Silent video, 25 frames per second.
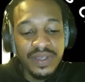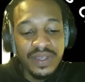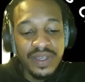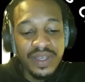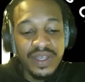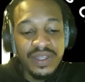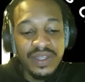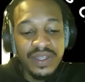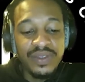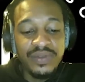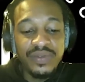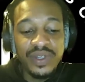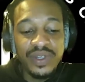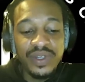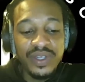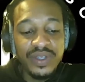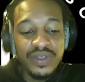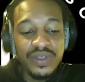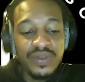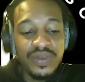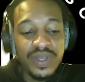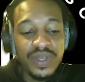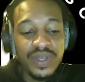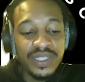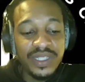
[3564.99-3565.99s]
And the real
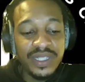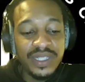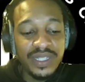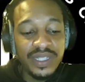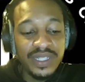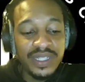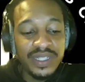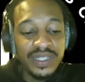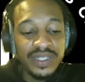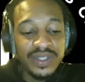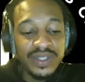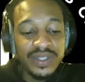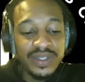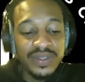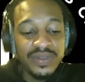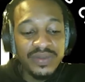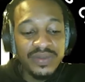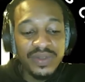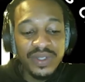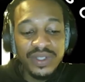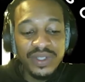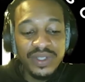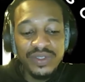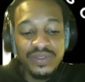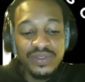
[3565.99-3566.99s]
question is,
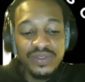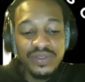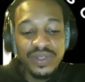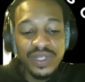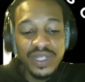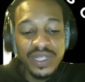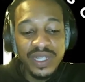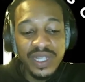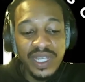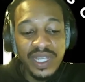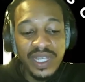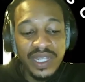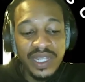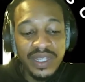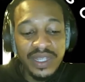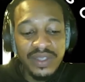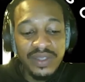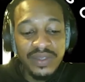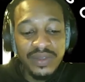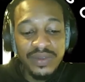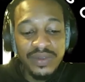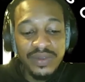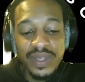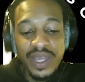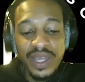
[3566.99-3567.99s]
what's truly leading
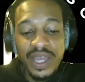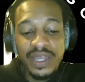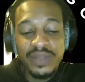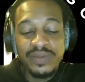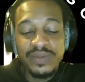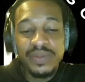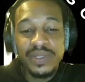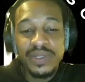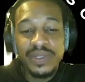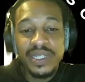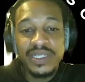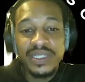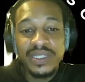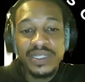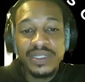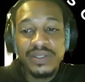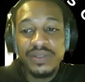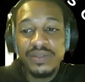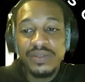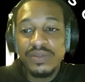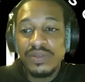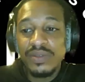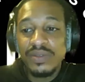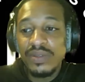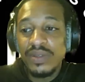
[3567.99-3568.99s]
you and has place in
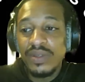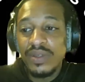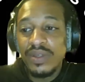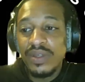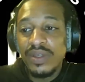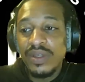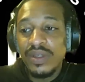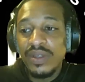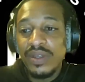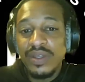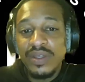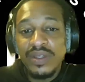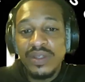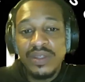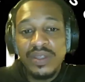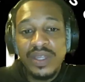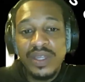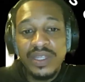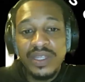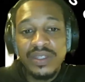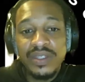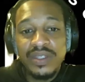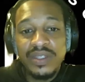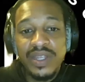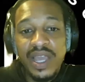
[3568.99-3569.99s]
you that
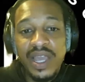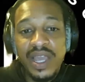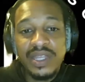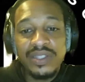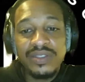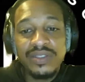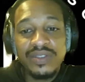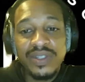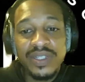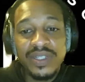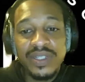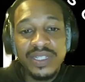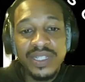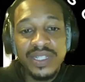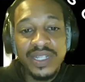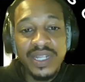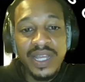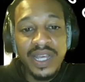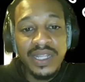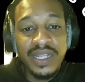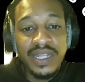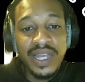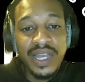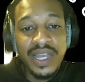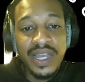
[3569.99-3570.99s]
you're not trusting in
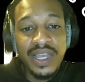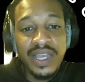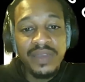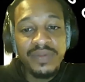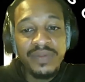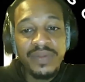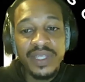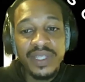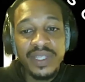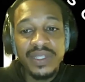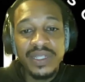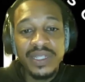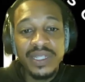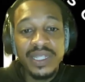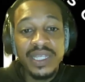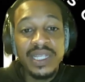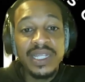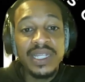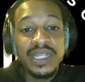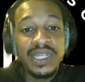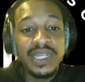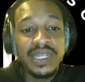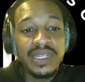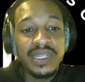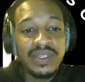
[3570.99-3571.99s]
Alahayim, and you're
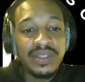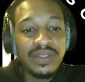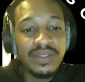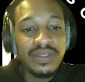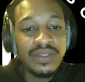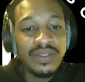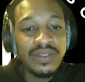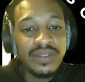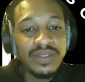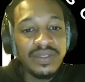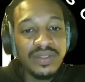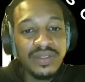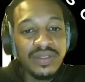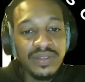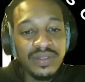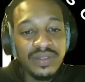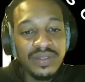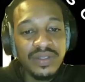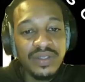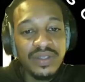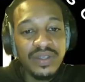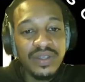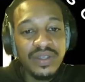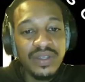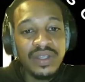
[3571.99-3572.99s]
leaning
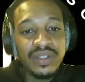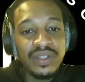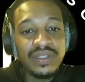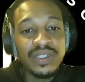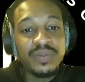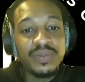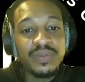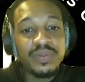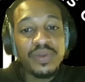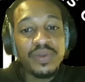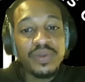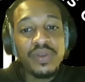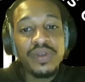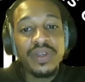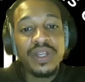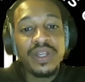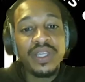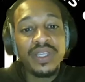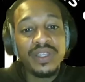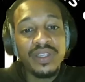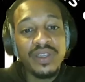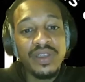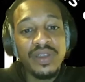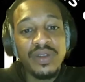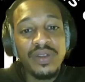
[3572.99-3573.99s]
and
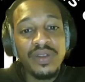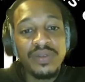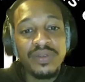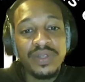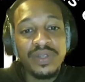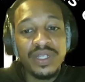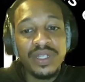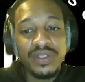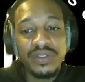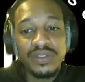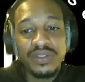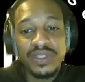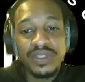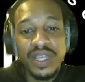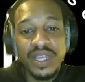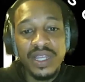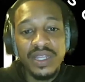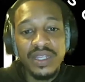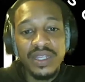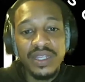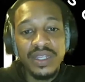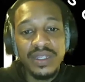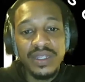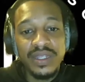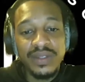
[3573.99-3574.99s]
supporting your own
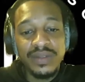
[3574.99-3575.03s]
understanding?